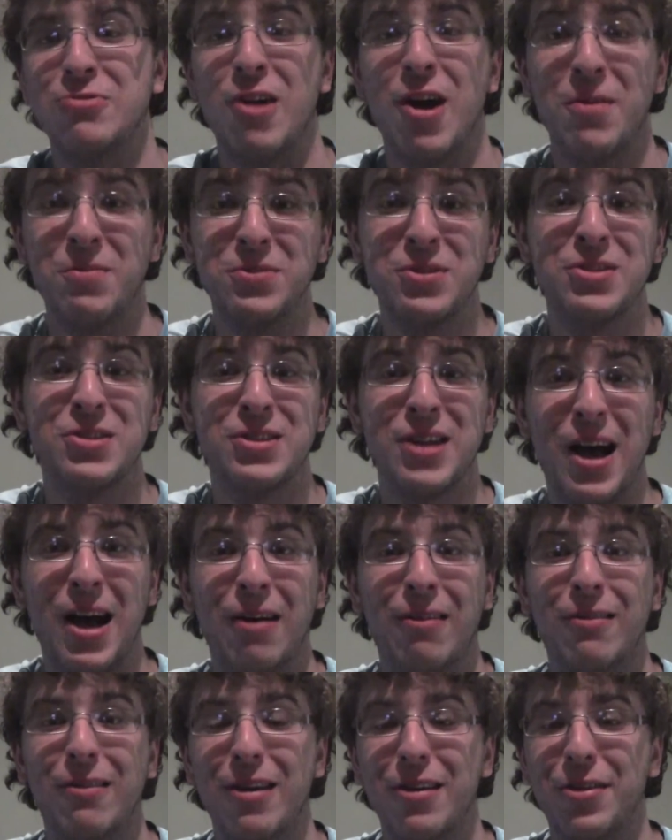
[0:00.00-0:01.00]
drops his
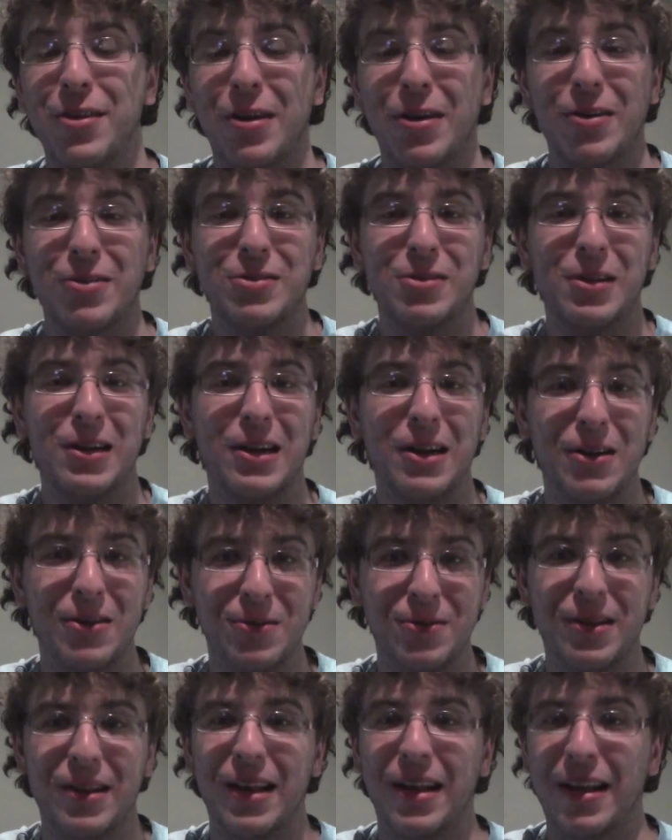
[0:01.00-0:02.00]
towel, and the girls are like,
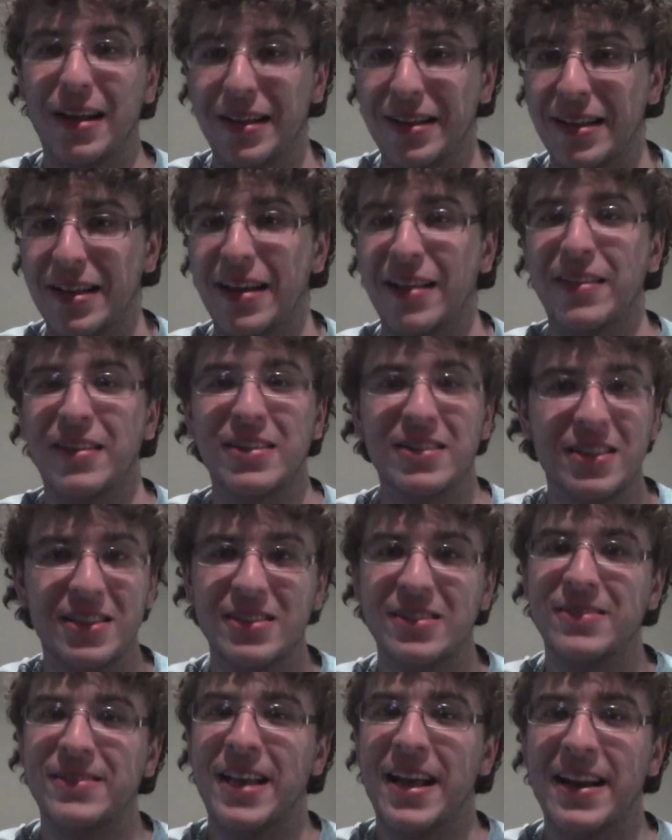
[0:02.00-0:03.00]
okay, yeah, this
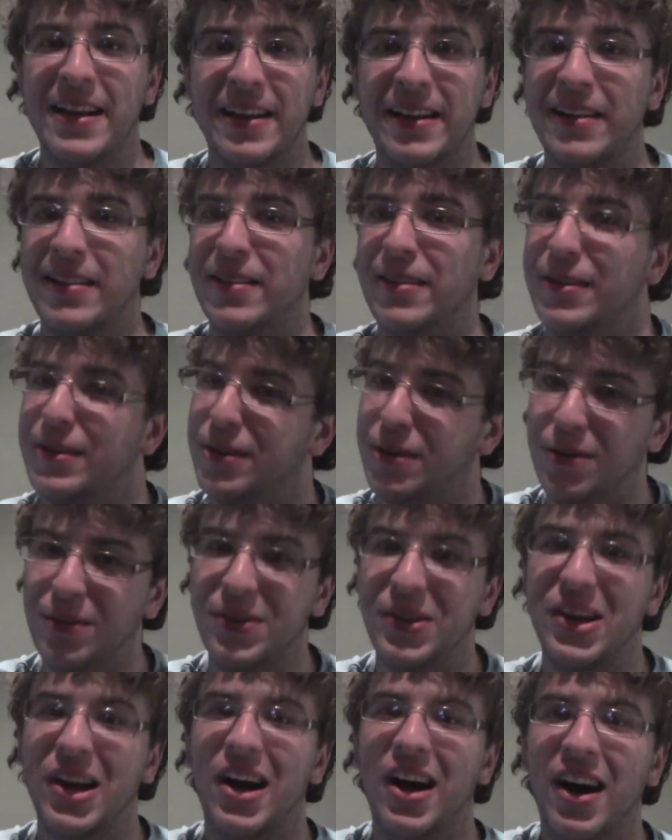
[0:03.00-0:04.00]
is getting a little
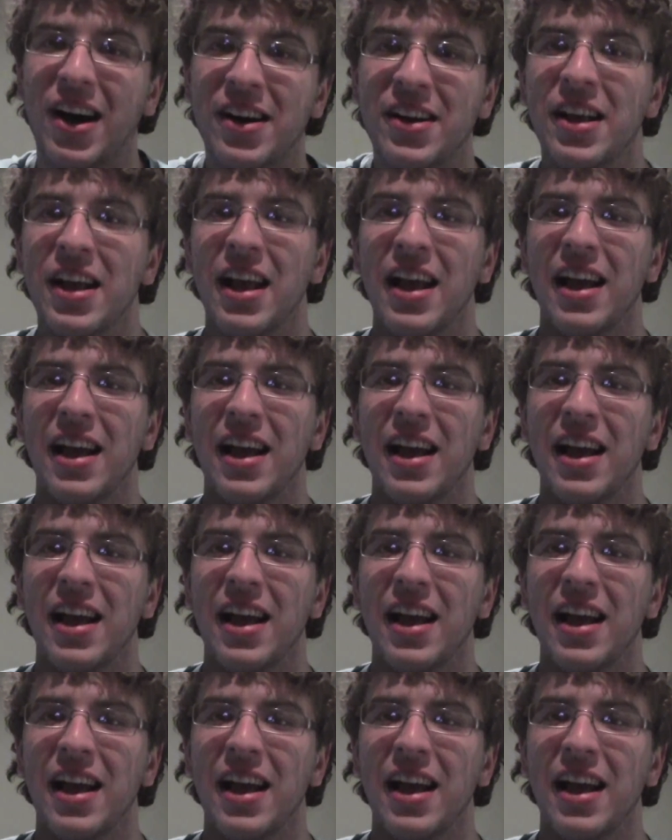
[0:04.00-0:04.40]
bit odd.